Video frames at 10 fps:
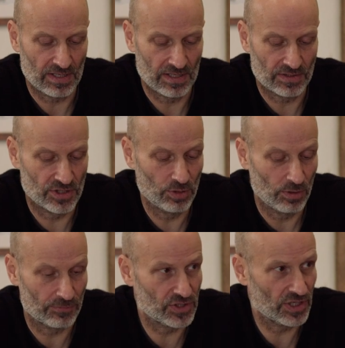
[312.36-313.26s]
uh, two
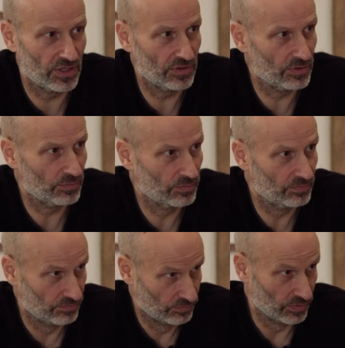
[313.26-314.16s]
off show that
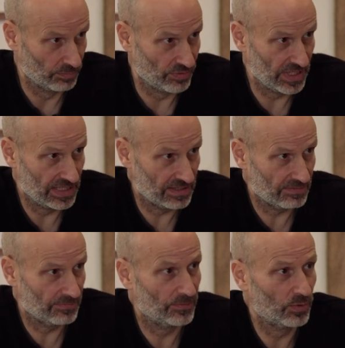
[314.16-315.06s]
will breed
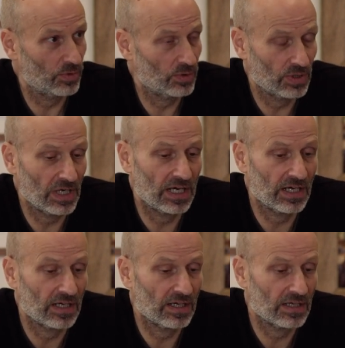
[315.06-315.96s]
for,
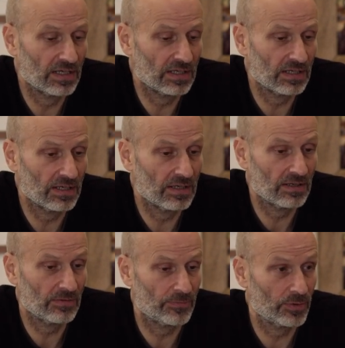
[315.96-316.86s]
uh,
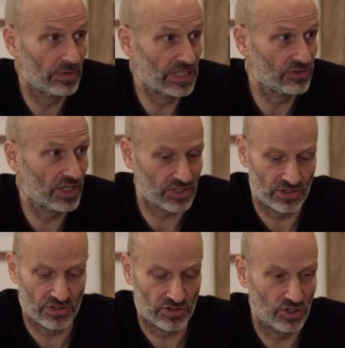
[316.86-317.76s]
for
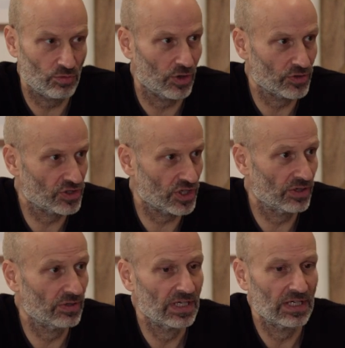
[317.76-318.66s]
reintroduction and two on
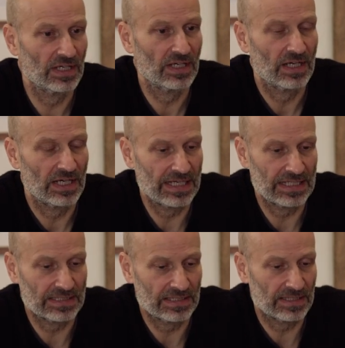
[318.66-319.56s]
show.
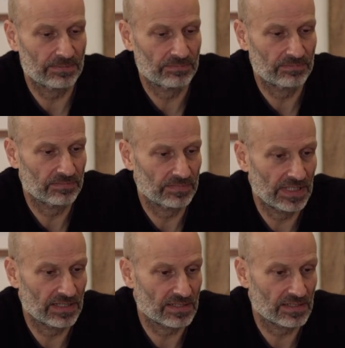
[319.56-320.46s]
And um,
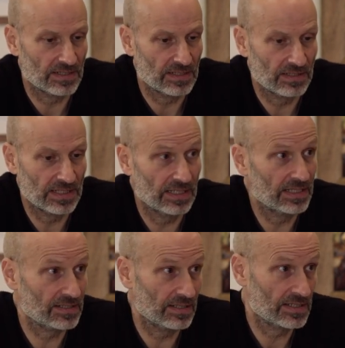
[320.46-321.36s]
it's, uh, yeah,
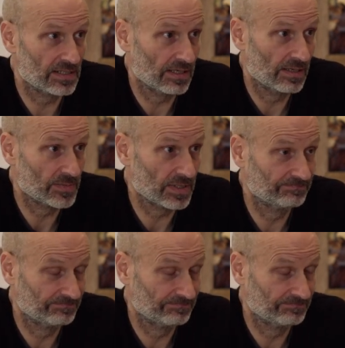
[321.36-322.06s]
exciting times.